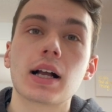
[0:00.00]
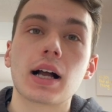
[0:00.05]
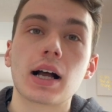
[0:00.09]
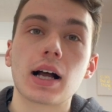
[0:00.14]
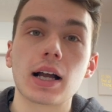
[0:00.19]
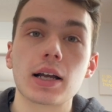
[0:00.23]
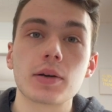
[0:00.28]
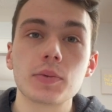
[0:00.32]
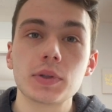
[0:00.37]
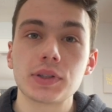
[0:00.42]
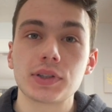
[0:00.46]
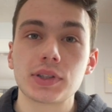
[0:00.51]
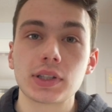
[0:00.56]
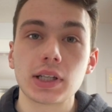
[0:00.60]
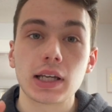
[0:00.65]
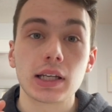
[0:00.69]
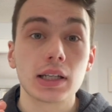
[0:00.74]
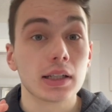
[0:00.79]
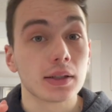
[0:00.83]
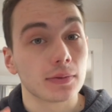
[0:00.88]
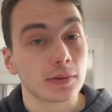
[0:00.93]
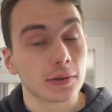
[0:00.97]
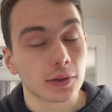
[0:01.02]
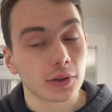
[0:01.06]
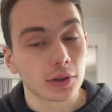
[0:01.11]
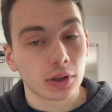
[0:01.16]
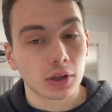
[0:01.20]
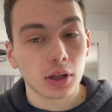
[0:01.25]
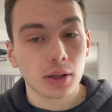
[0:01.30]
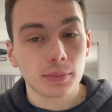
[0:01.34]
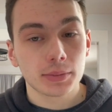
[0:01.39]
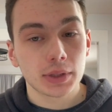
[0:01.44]
I would say if you're a
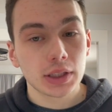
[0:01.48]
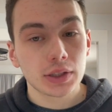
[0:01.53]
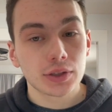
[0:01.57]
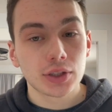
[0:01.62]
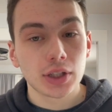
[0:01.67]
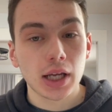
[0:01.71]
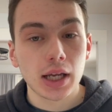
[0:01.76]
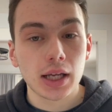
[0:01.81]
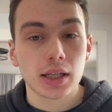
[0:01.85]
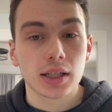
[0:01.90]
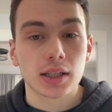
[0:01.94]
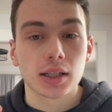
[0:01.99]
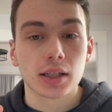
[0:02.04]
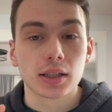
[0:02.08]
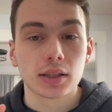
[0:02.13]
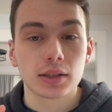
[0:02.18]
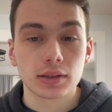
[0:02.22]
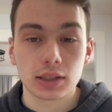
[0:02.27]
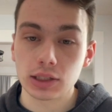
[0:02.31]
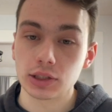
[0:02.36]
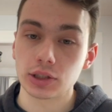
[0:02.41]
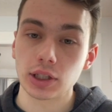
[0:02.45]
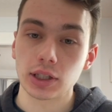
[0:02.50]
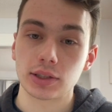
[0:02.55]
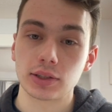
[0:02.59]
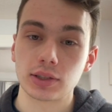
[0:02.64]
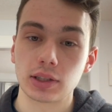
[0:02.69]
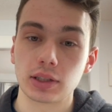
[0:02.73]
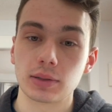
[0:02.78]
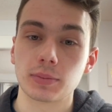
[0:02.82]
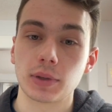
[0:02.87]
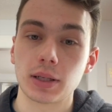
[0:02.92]
club DJ, DJ
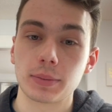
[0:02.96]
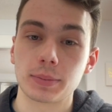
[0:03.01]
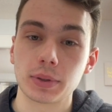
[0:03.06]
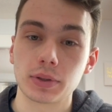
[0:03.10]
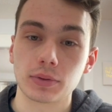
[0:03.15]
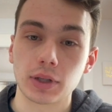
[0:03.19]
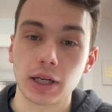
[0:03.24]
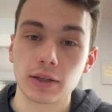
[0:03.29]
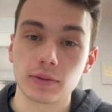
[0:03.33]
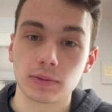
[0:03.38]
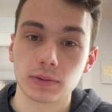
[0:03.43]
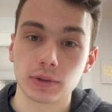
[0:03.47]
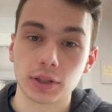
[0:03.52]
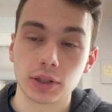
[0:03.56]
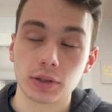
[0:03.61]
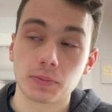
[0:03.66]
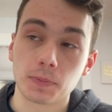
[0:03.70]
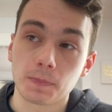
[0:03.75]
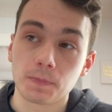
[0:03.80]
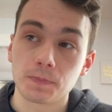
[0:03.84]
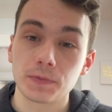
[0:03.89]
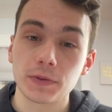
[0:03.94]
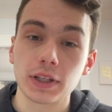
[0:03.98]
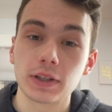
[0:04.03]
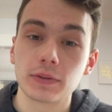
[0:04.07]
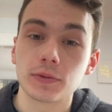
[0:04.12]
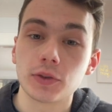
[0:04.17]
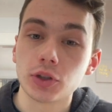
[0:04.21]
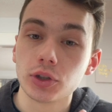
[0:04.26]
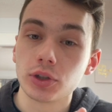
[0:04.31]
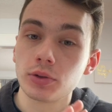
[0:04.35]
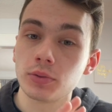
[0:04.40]
City might be right for you.
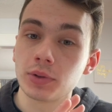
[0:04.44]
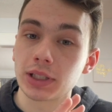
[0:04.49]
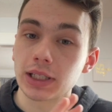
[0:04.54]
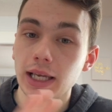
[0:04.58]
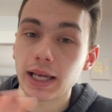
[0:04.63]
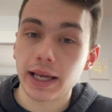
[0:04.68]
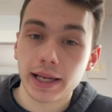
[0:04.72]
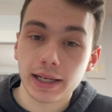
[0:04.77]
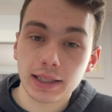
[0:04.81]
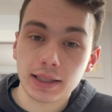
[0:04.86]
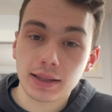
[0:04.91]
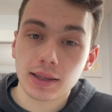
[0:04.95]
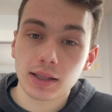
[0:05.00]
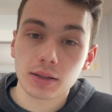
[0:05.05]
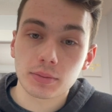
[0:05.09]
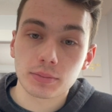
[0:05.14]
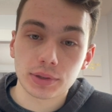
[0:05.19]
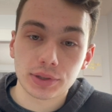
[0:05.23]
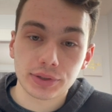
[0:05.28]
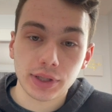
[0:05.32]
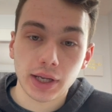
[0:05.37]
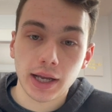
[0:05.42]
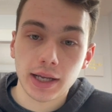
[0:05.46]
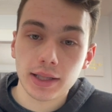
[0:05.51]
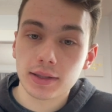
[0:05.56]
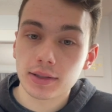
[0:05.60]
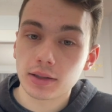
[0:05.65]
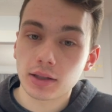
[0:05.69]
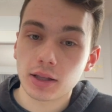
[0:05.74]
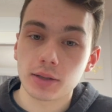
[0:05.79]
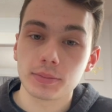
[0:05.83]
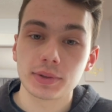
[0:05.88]
If you're doing anything besides
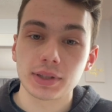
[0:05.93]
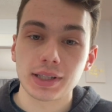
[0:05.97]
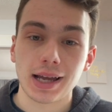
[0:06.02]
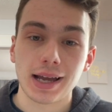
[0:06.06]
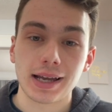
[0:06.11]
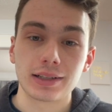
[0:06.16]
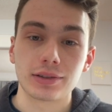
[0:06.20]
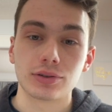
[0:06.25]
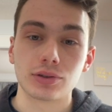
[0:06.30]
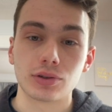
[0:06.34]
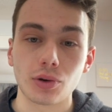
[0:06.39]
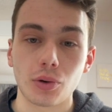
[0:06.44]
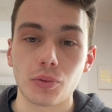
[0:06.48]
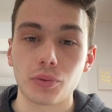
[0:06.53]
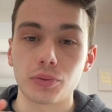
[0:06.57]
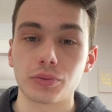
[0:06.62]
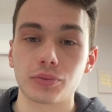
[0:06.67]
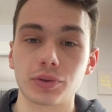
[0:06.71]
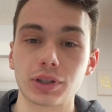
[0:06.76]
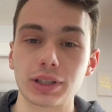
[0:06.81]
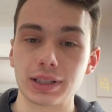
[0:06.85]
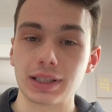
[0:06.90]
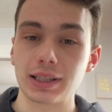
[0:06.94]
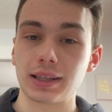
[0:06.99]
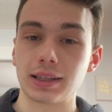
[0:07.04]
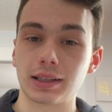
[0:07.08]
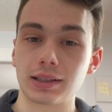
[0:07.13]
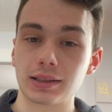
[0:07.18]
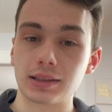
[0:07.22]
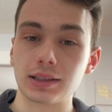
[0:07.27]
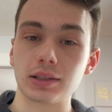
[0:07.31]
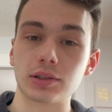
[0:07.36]
clubs, I don't really
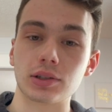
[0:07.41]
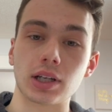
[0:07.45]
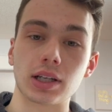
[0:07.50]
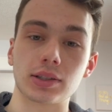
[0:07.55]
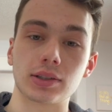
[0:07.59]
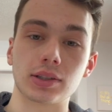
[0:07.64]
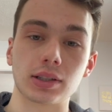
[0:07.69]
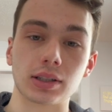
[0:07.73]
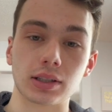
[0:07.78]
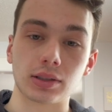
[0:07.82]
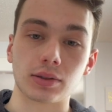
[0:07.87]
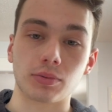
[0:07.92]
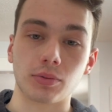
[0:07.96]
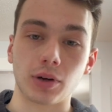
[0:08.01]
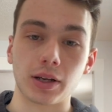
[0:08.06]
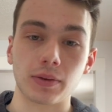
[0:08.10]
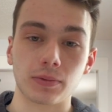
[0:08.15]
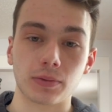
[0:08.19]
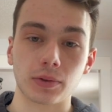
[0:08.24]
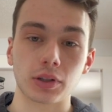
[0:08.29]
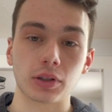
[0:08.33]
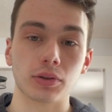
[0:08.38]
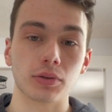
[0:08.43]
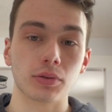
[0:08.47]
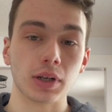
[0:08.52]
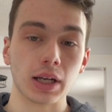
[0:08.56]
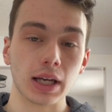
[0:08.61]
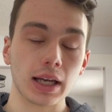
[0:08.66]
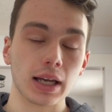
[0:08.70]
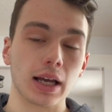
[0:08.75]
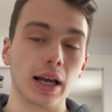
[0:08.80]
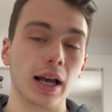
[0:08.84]
think DJ City is right for you.
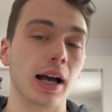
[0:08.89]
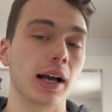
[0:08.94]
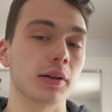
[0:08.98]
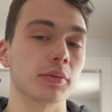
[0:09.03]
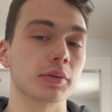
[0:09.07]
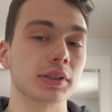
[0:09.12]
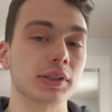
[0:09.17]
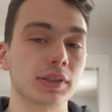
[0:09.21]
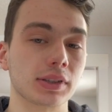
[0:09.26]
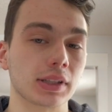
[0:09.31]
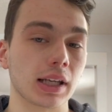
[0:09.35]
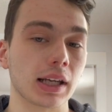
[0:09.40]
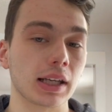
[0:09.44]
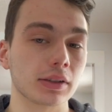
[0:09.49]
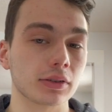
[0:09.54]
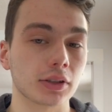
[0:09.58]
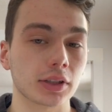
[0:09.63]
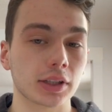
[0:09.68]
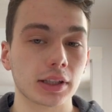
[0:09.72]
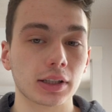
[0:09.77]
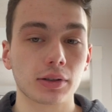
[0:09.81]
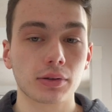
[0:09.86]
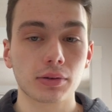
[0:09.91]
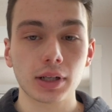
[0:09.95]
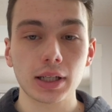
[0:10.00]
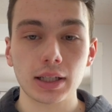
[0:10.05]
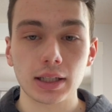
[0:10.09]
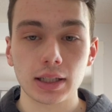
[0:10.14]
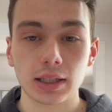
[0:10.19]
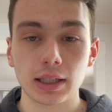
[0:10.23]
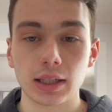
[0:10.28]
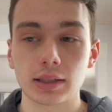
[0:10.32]
I would say look at Crate
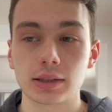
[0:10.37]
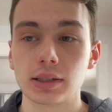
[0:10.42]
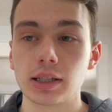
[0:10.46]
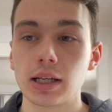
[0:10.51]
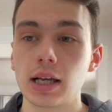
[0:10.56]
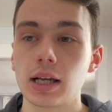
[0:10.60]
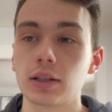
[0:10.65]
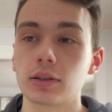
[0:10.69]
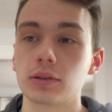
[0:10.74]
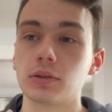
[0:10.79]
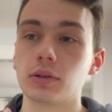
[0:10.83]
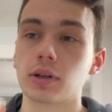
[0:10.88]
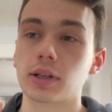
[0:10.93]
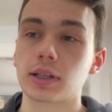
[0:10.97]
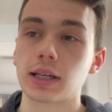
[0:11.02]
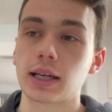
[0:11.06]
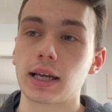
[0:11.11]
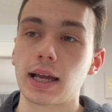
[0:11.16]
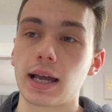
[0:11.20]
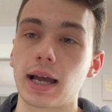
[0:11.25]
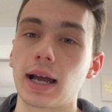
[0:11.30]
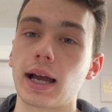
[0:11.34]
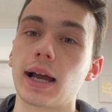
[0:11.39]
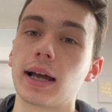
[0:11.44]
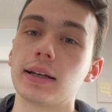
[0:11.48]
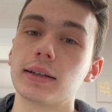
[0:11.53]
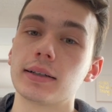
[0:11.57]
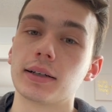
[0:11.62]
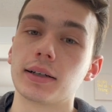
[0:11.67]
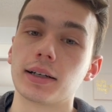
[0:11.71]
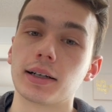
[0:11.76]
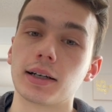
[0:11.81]
Connect, look
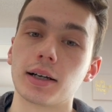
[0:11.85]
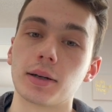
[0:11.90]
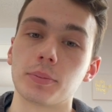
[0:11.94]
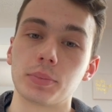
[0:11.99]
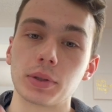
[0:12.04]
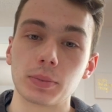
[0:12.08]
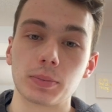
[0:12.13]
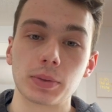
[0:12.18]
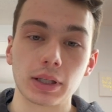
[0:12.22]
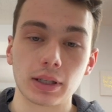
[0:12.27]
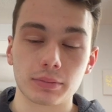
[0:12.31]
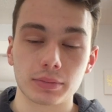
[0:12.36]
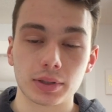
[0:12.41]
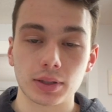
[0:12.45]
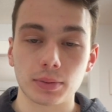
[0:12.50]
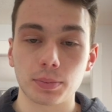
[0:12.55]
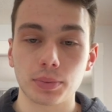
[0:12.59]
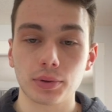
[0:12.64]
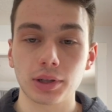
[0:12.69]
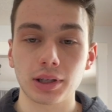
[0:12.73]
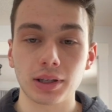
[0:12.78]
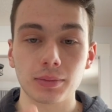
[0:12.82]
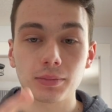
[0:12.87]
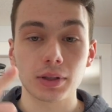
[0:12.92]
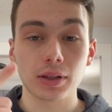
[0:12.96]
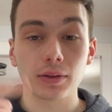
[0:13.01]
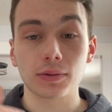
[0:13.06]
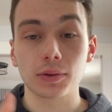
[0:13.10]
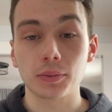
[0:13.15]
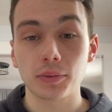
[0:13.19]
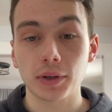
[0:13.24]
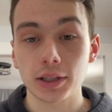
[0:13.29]
at BPM Supreme.
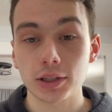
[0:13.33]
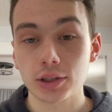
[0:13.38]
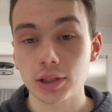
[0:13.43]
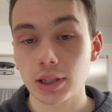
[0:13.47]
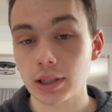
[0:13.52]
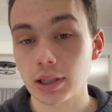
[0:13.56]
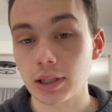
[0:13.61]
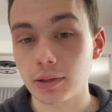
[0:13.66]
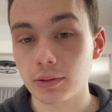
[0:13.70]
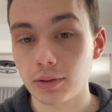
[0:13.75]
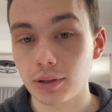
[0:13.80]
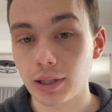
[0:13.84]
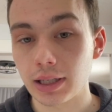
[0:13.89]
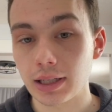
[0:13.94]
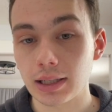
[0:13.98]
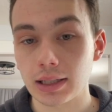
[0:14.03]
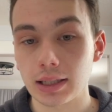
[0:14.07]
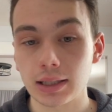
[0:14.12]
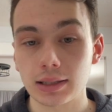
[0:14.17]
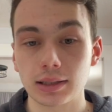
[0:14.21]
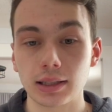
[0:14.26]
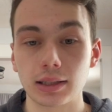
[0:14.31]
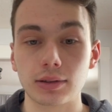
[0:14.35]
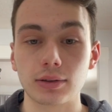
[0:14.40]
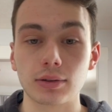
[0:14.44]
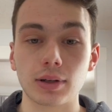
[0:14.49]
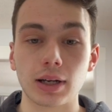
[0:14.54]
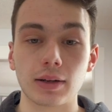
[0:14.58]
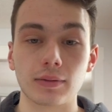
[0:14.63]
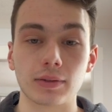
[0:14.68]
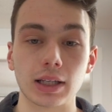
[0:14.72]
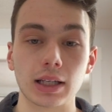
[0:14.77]
If you want to check out Crate Connect, I do
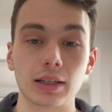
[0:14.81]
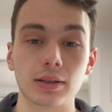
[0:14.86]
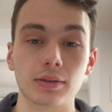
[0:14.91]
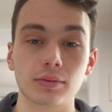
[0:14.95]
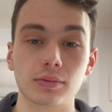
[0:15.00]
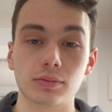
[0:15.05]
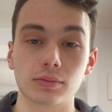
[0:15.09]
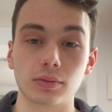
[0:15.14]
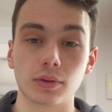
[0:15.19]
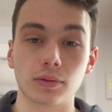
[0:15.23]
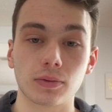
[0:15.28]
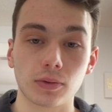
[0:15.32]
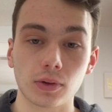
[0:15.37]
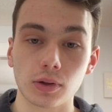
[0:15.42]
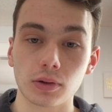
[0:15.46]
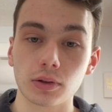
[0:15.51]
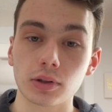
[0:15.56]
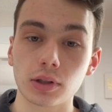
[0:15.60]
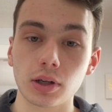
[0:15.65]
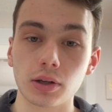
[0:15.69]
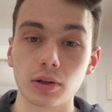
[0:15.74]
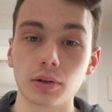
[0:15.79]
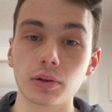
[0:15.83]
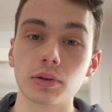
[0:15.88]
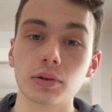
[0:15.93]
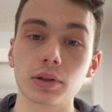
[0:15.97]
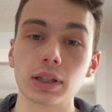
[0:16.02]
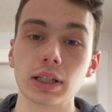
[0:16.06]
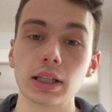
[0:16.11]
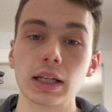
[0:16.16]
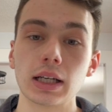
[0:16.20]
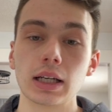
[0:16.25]
have a referral
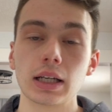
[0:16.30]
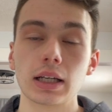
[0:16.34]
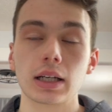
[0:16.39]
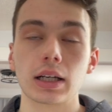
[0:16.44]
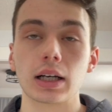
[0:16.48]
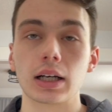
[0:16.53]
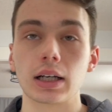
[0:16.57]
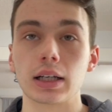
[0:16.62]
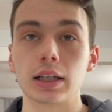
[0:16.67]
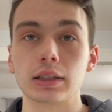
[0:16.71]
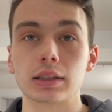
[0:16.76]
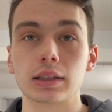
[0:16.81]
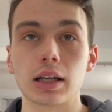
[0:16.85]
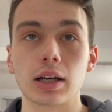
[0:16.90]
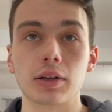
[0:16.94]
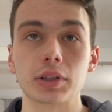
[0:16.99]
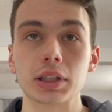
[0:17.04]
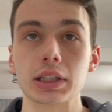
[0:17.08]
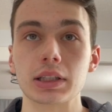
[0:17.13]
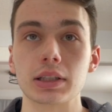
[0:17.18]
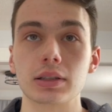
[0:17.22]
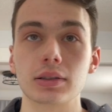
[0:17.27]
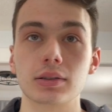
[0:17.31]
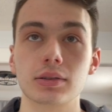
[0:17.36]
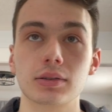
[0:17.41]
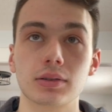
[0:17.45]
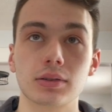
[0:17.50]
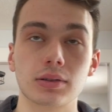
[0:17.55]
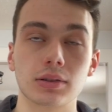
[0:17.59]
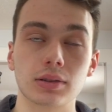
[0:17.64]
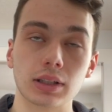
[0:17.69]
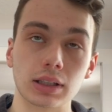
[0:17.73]
code down
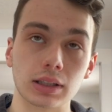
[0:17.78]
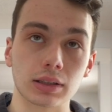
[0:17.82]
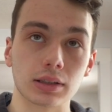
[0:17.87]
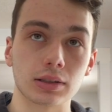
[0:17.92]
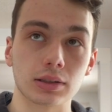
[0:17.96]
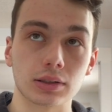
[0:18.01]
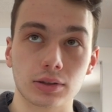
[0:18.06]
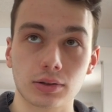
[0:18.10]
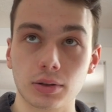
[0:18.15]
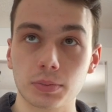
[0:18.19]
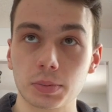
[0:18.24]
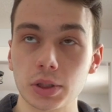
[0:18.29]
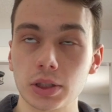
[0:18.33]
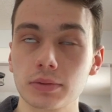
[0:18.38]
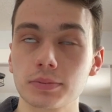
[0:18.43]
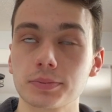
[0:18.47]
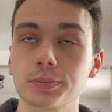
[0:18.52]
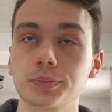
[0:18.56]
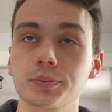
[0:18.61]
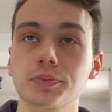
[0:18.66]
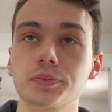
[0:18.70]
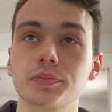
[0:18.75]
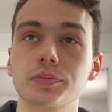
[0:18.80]
in the description.